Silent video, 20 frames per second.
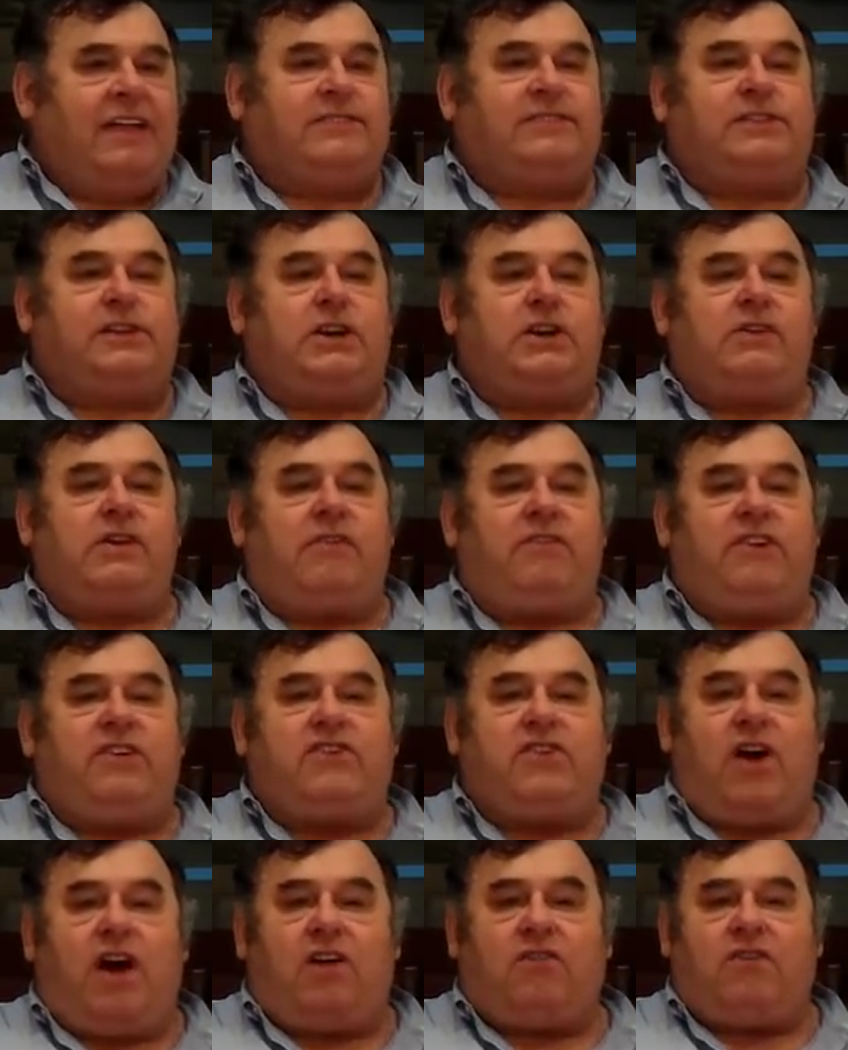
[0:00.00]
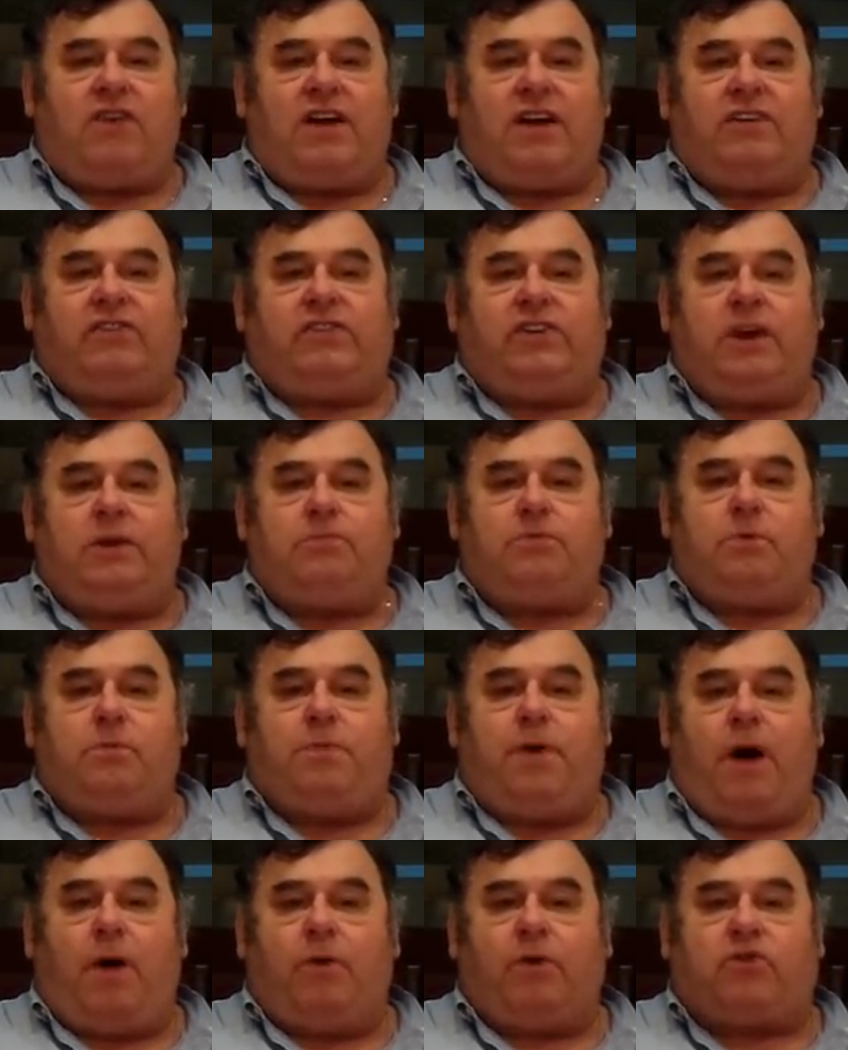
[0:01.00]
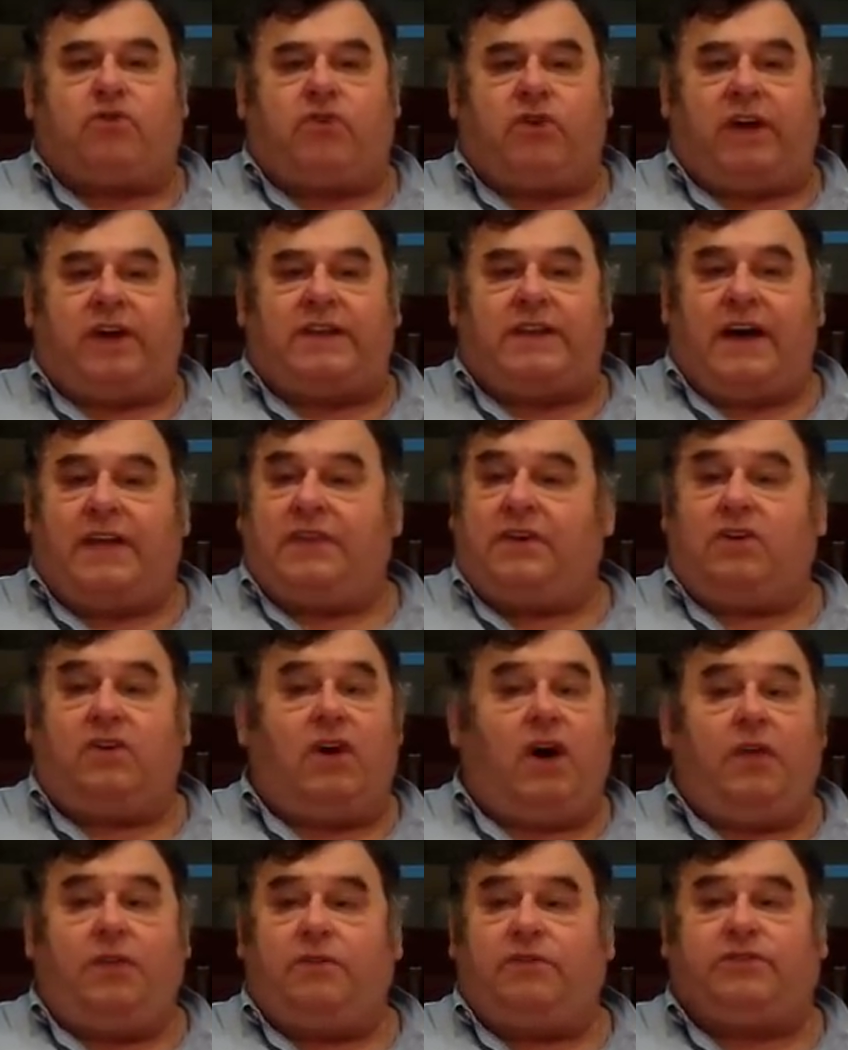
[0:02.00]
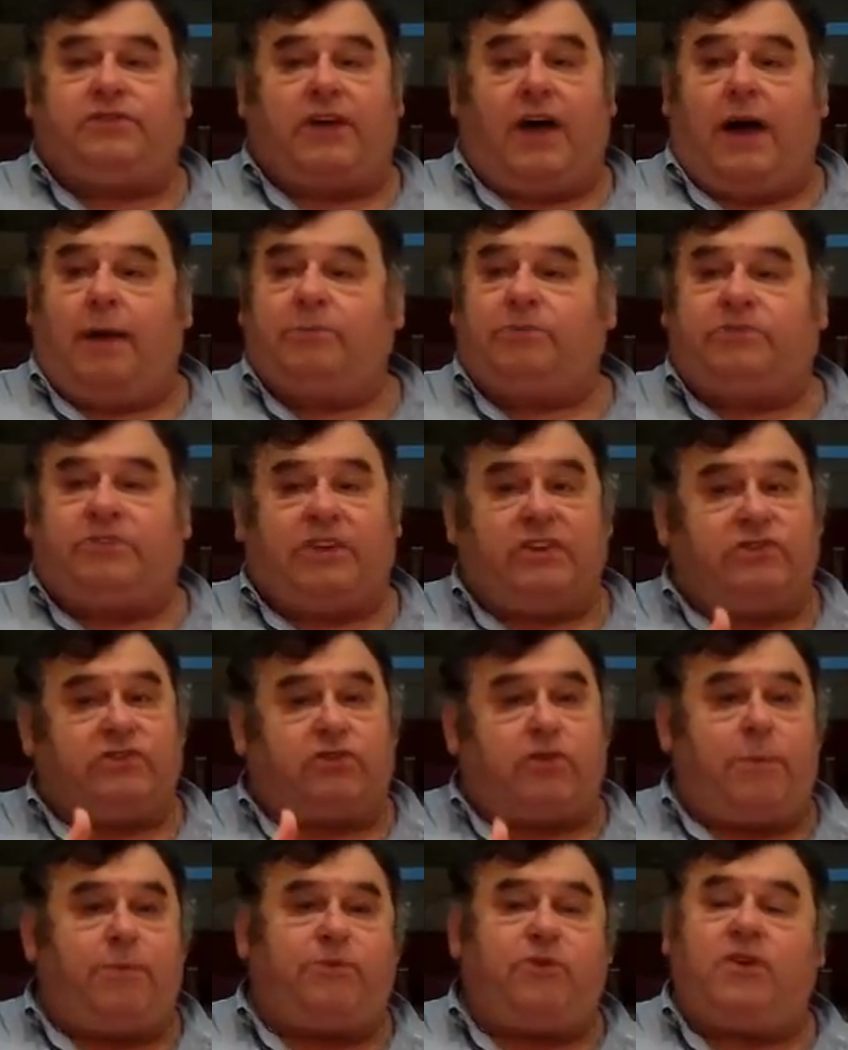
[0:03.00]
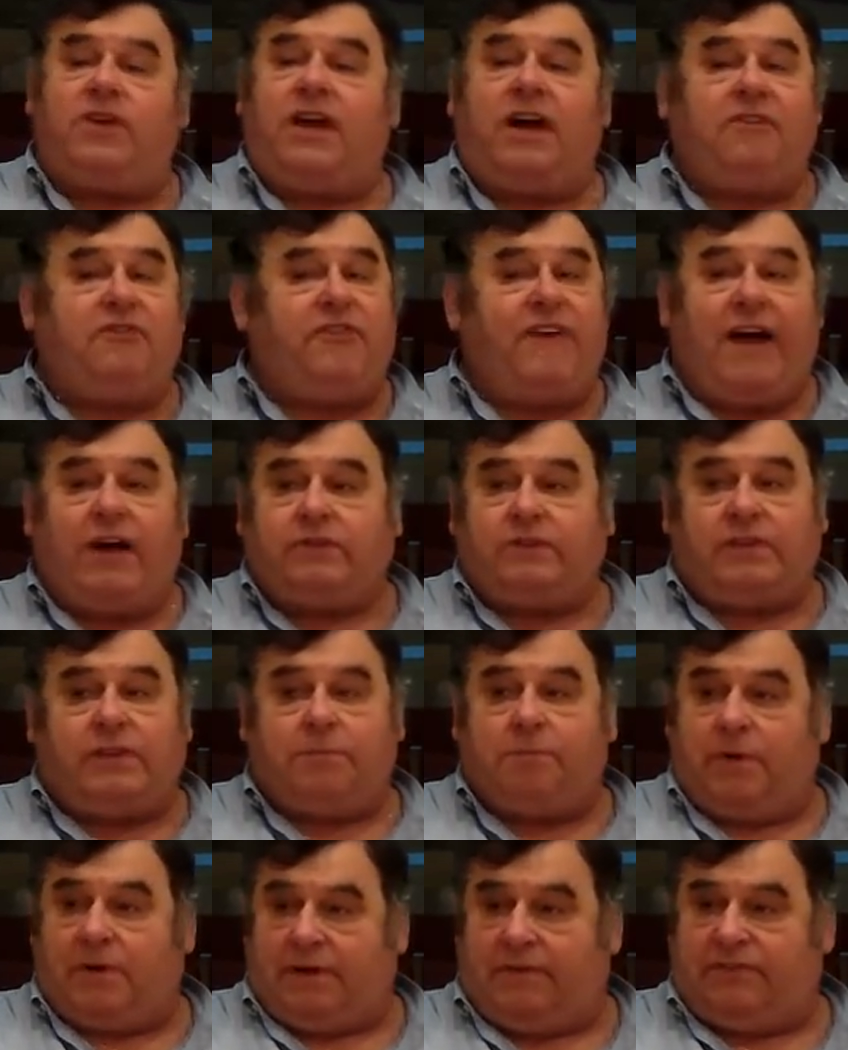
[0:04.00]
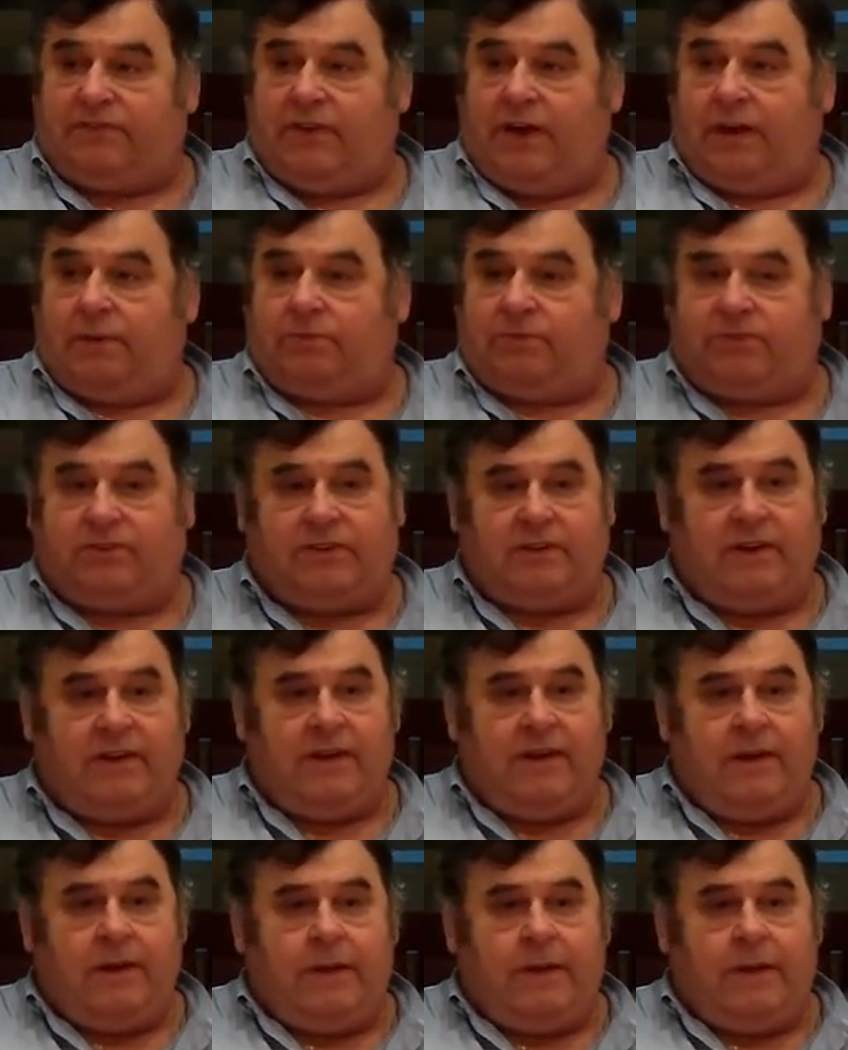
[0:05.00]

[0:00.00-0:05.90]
Its literary genre is Hebrew poetry. Now, there are other Psalms in Scripture not found in the book of Psalms.